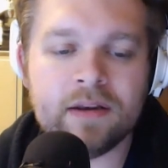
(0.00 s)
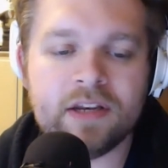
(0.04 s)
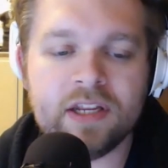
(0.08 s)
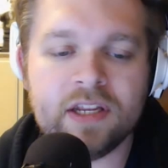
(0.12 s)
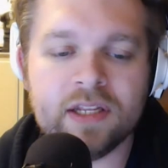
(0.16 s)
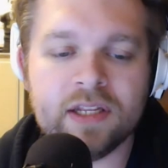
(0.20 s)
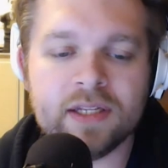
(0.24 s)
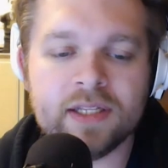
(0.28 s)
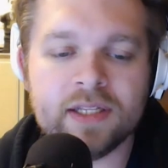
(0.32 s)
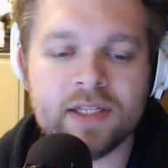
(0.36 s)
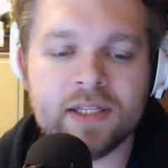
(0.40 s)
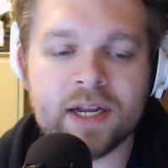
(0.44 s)

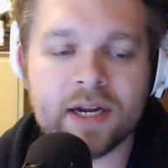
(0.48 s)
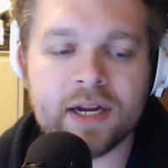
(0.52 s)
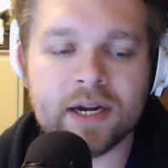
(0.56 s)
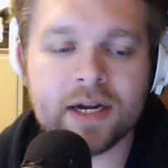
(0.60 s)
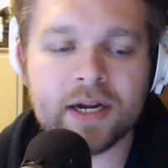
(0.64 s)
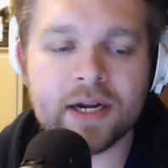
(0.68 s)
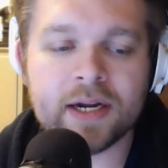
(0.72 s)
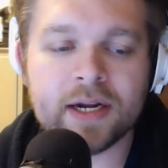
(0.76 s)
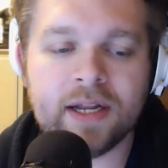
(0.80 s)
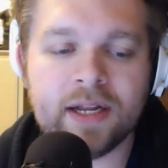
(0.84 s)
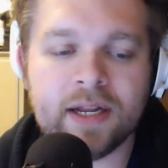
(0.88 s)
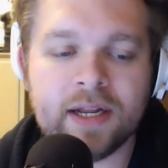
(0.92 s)
Is
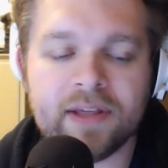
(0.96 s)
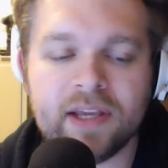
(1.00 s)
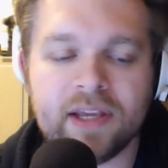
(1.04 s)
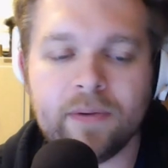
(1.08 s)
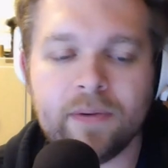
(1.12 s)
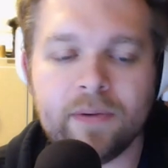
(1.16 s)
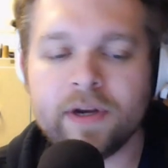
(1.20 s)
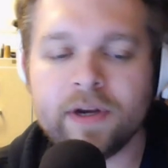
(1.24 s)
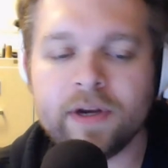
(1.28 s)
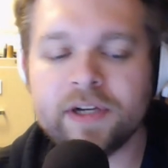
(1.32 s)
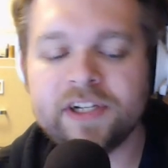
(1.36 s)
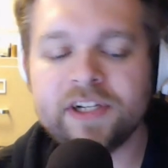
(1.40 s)
there anything
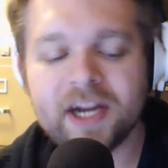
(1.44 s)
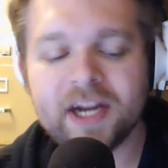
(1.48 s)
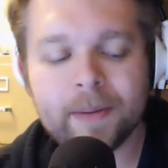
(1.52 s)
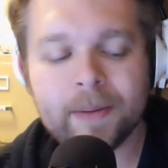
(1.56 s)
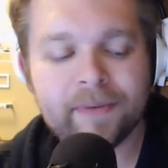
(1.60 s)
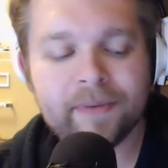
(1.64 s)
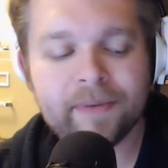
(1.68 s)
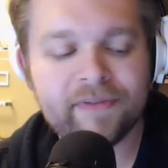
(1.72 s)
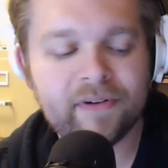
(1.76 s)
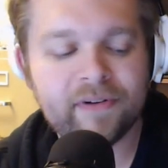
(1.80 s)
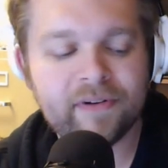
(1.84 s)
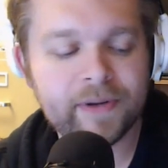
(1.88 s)
you want to share
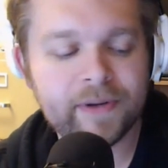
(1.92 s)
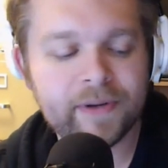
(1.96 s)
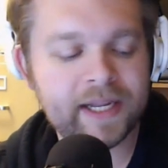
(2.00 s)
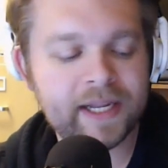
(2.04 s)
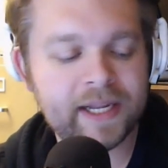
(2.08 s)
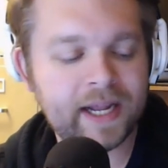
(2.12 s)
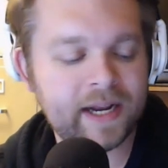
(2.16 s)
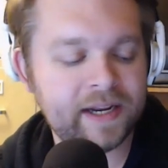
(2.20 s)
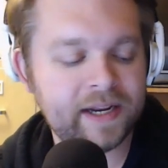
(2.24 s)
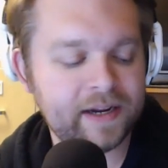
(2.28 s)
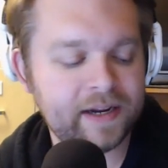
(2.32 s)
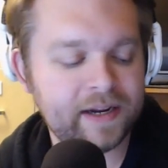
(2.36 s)
before we get
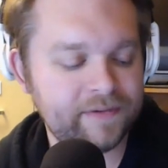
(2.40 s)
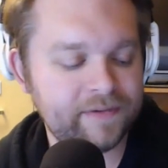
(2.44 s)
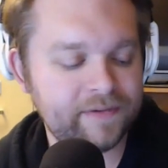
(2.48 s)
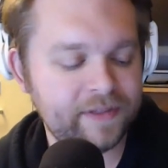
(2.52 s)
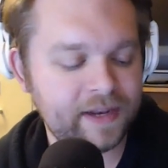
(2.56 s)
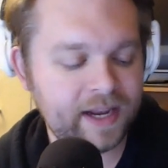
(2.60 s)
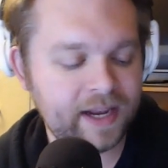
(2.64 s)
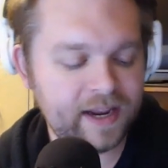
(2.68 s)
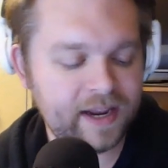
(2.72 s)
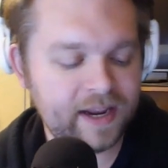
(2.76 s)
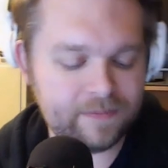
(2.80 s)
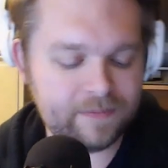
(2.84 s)
out of here for
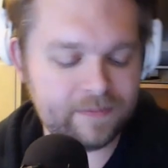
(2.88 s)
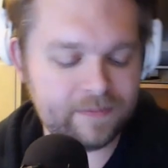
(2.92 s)
the night?